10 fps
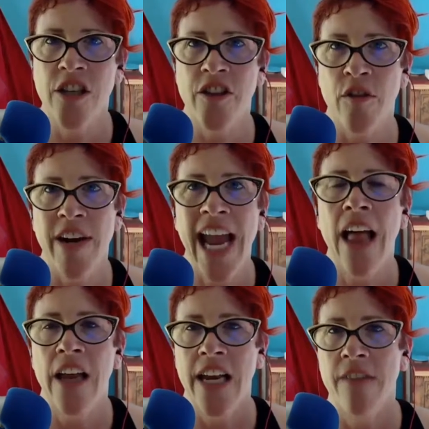that the
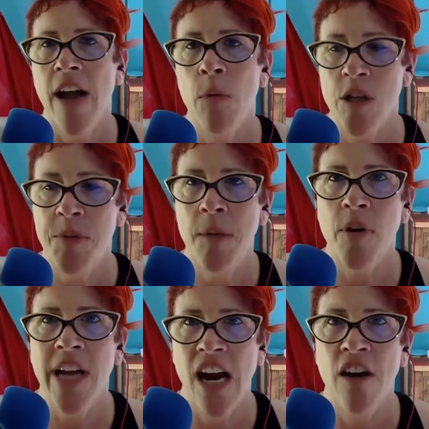reality of how much people
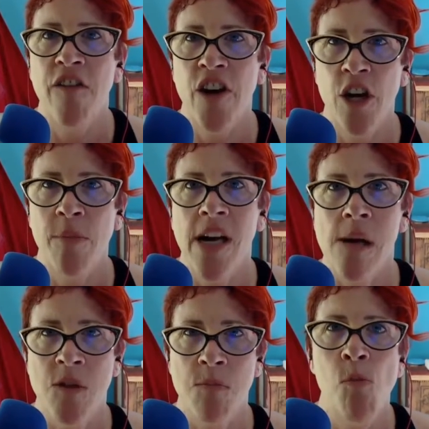care for you
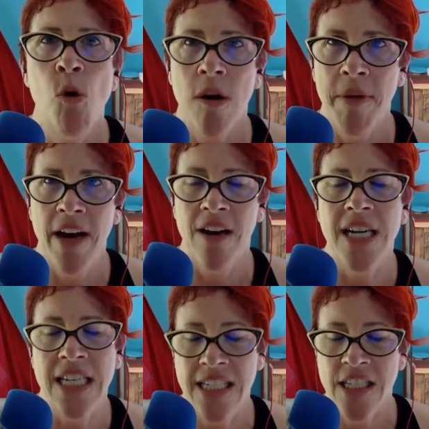becomes more
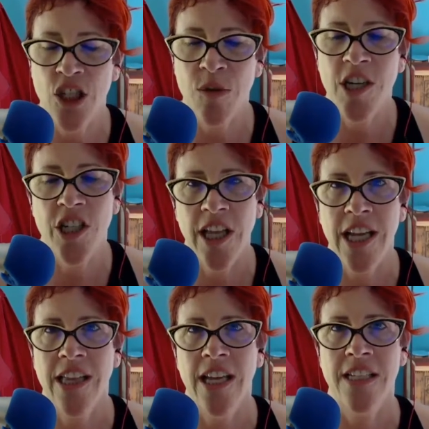apparent in a situation
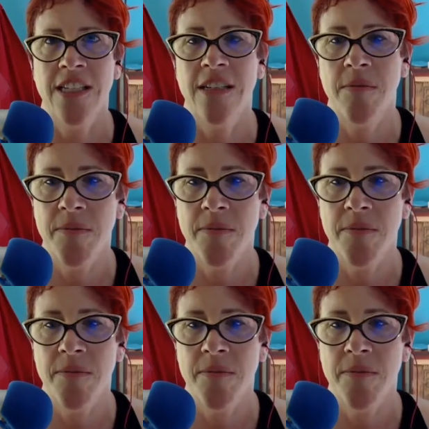like this.